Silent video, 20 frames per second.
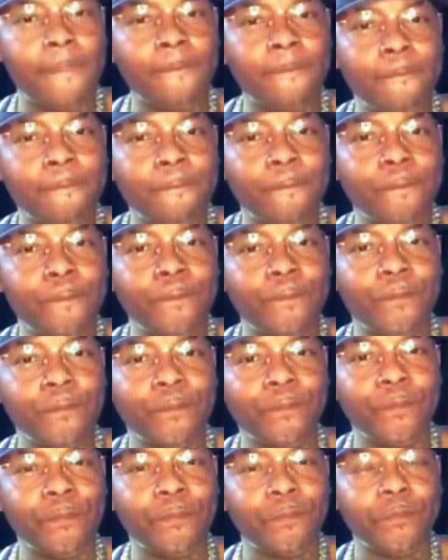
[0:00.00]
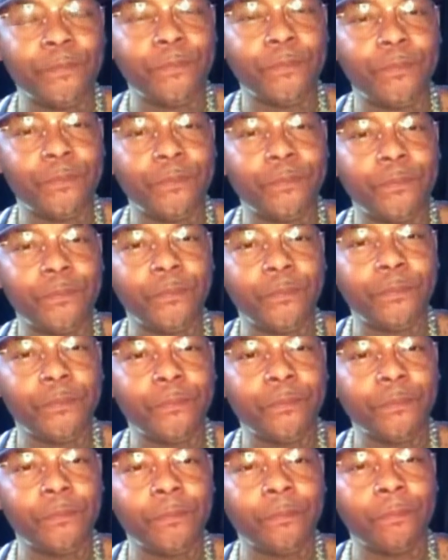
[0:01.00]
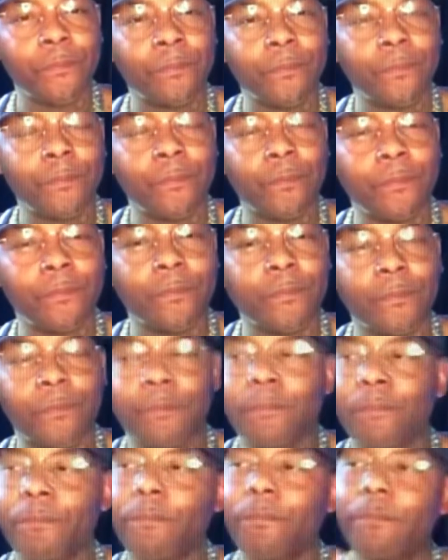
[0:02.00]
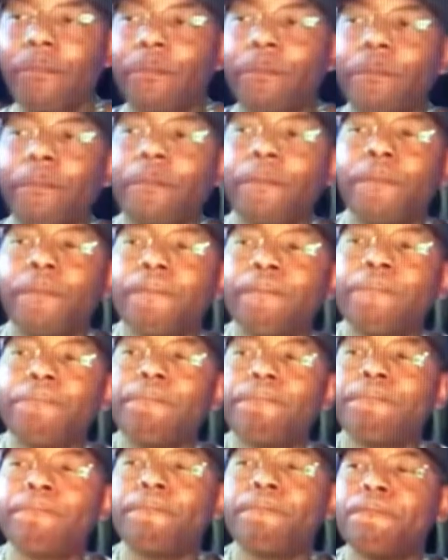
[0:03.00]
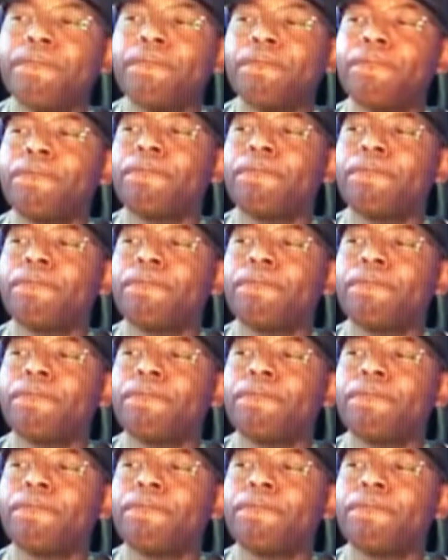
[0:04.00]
No one is speaking in this clip.